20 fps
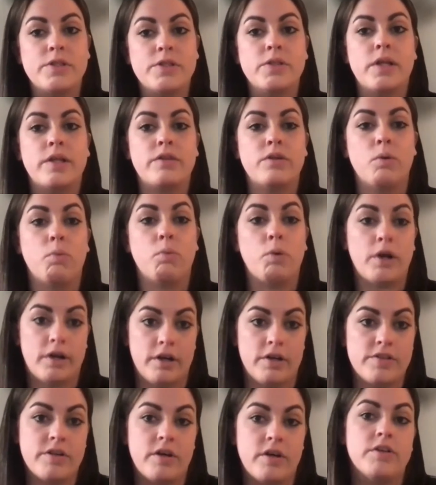so that the
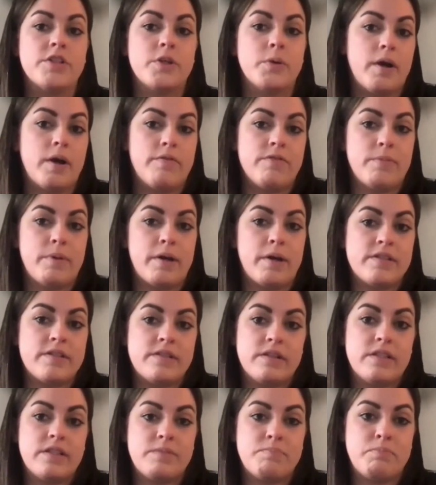workers also have the
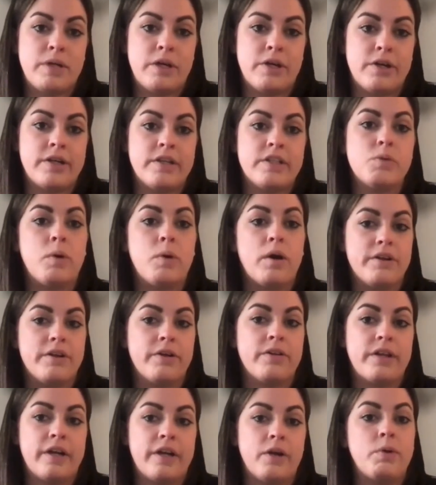best experience while
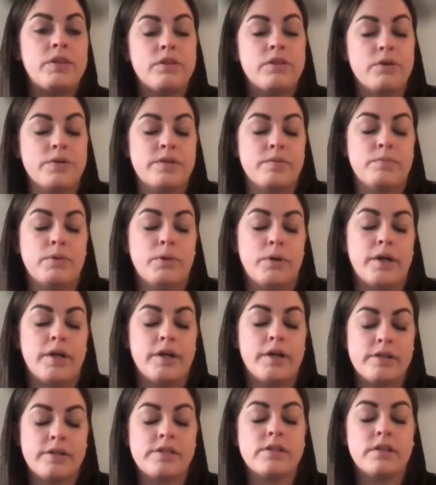they're there with those
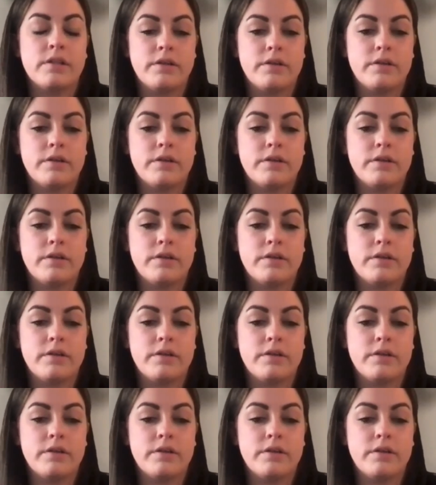employers.